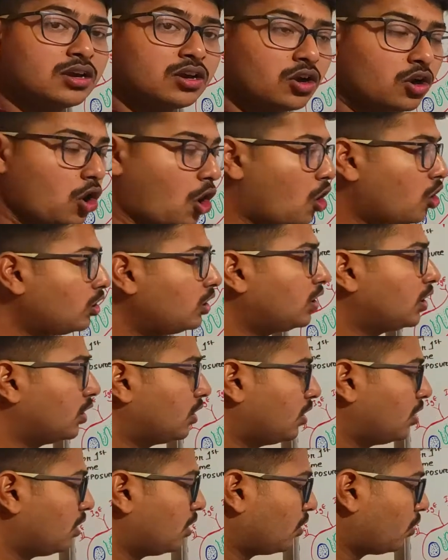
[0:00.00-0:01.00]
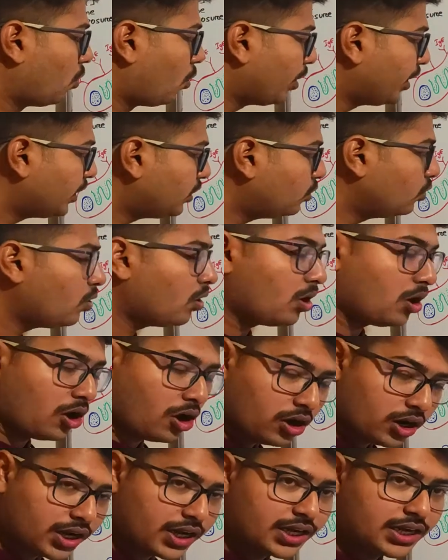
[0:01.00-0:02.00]
not going to
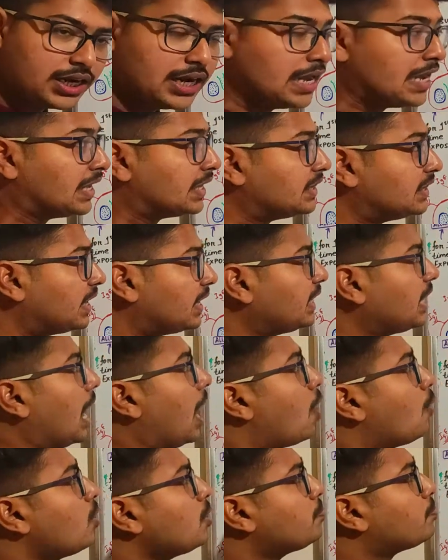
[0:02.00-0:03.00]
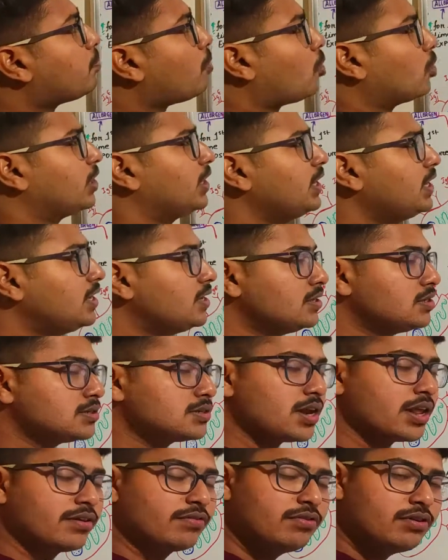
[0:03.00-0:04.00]
occur, then our body is
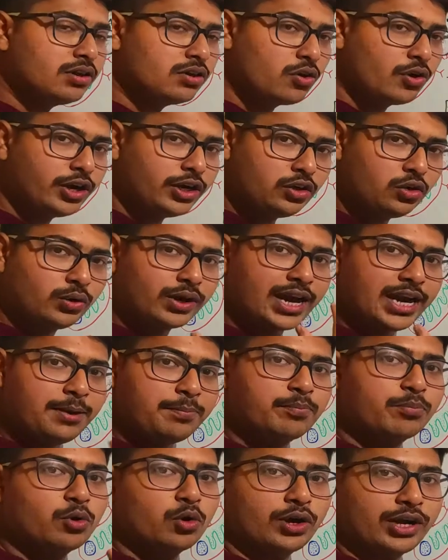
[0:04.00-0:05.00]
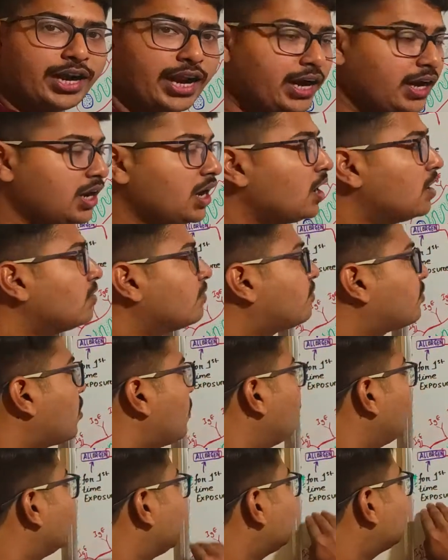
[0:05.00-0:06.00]
never going to get protect
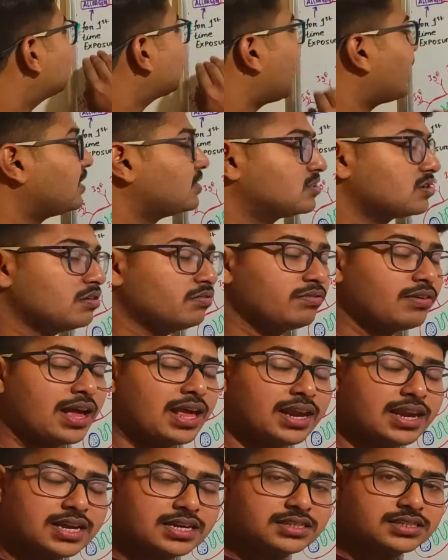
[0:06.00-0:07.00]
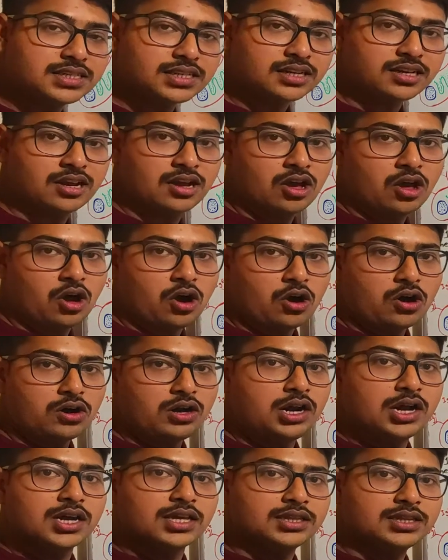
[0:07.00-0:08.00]
from these kinds of allergen
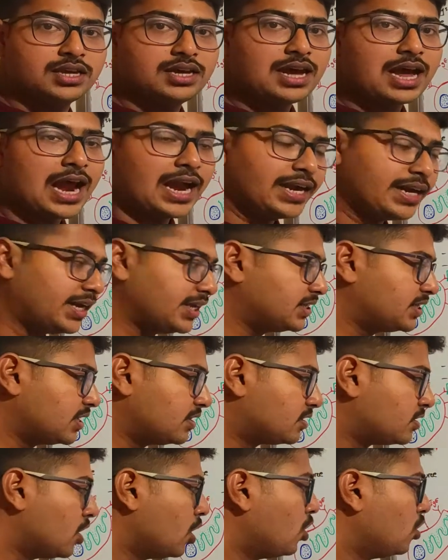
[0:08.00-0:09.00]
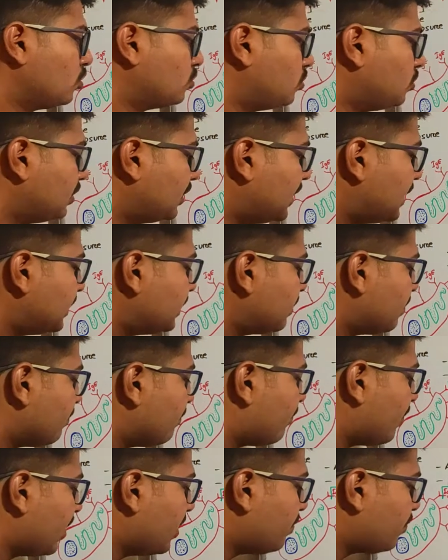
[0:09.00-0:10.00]
or the antigens. So this
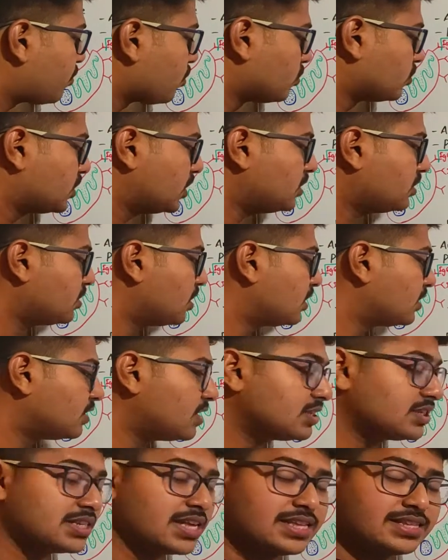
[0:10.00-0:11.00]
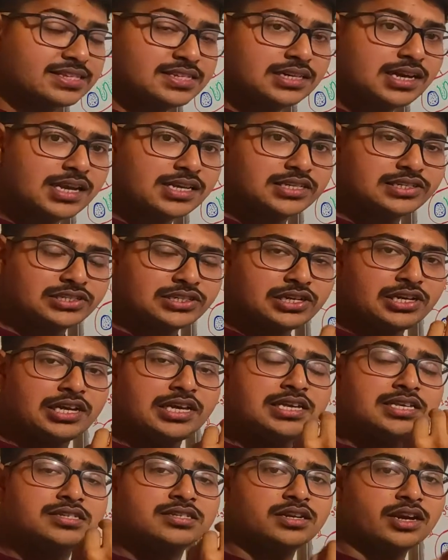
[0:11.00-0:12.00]
very process, the sensitization
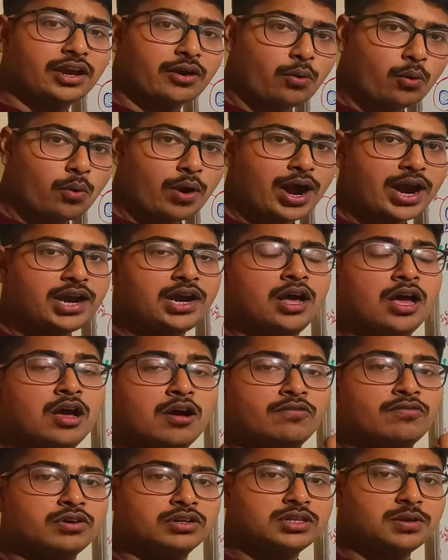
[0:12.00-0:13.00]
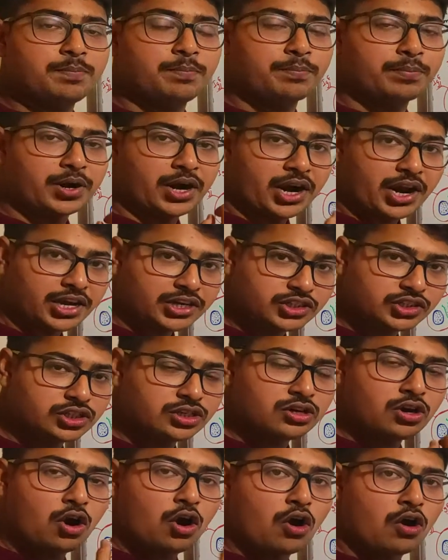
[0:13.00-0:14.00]
is required for the
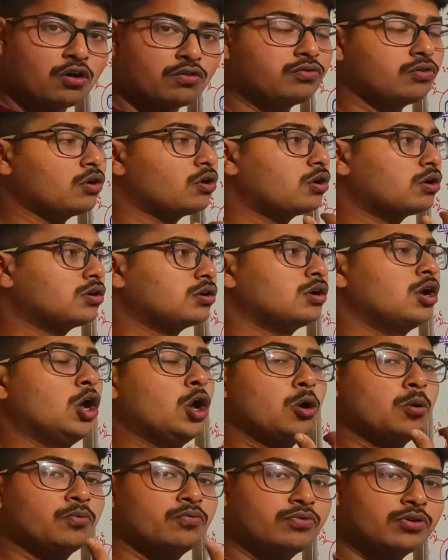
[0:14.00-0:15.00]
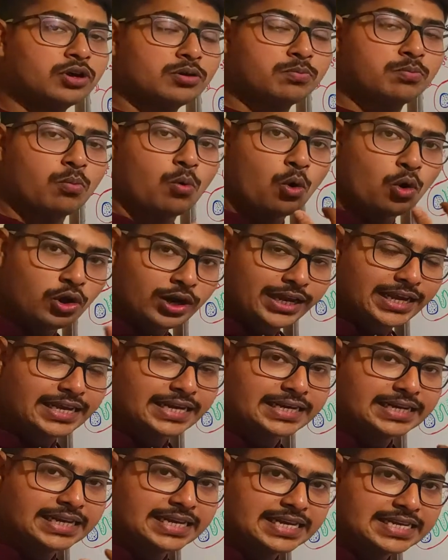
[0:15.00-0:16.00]
production of, or for more
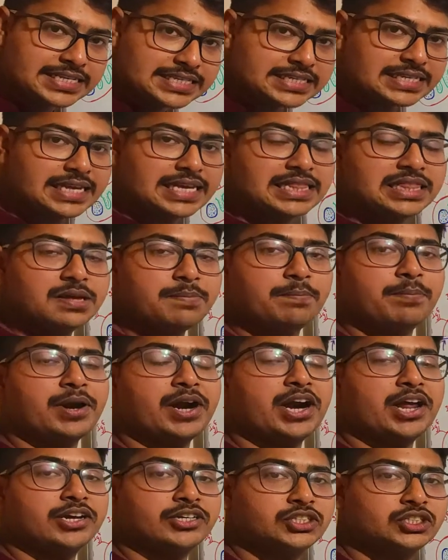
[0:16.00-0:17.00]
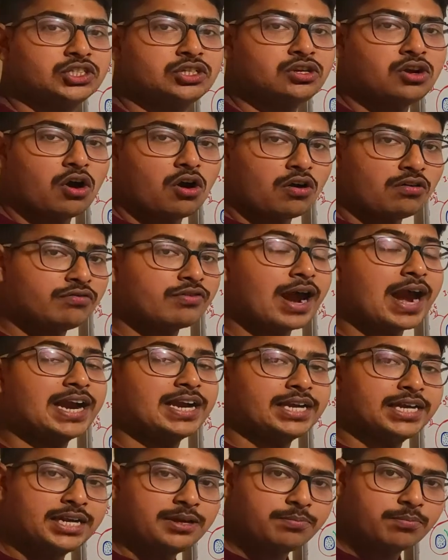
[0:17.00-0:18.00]
increase in the production of
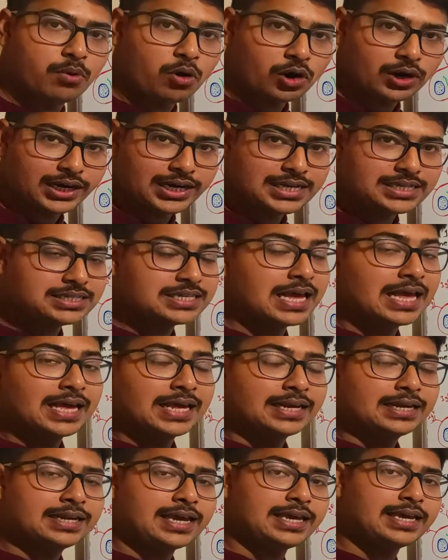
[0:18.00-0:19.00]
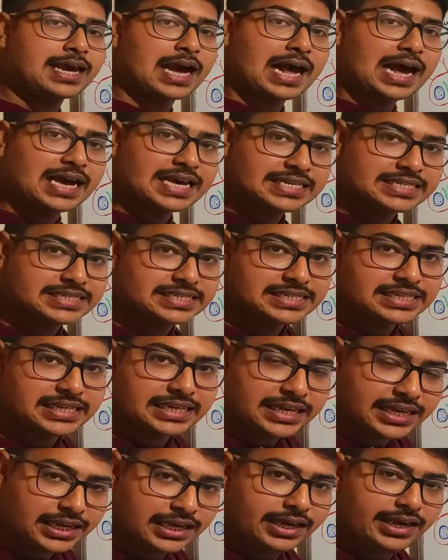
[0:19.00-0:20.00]
antibodies like
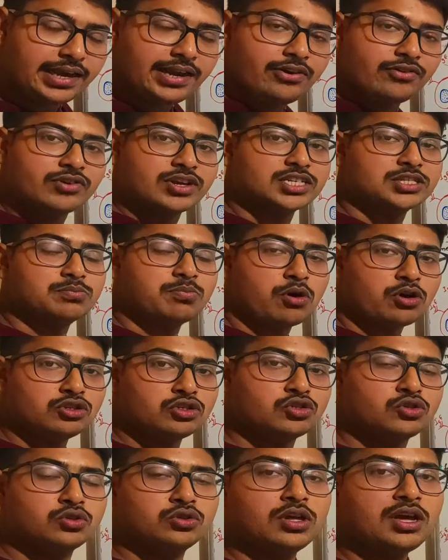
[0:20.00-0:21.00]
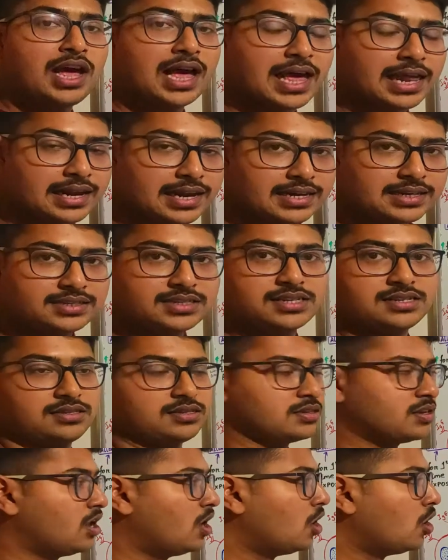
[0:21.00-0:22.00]
IgE in response to the
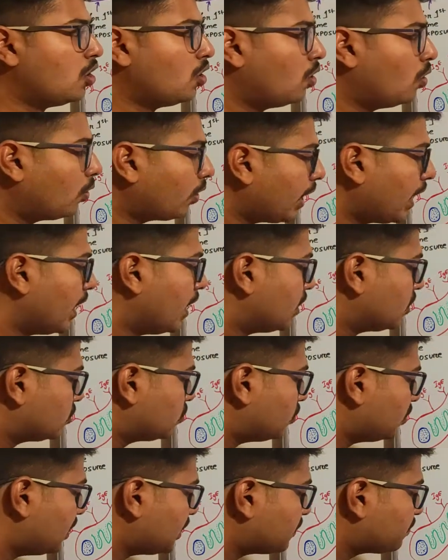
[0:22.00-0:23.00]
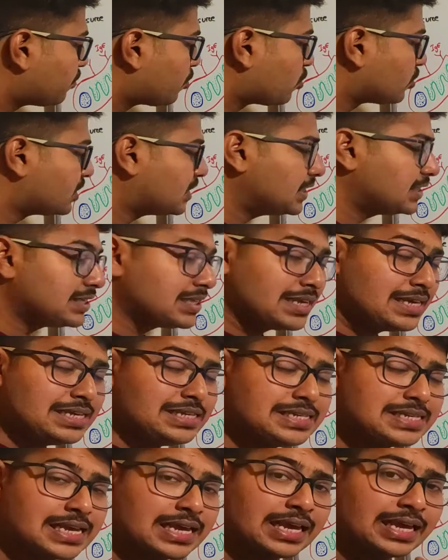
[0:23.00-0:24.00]
allergens. Okay, so this process
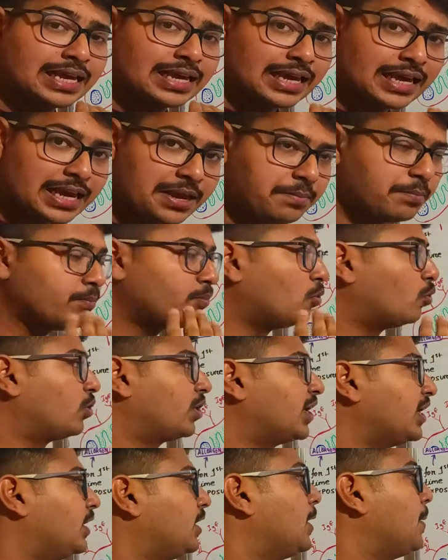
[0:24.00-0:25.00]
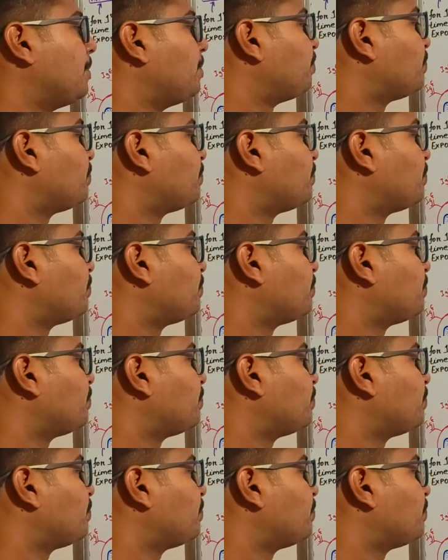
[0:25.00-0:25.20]
is important,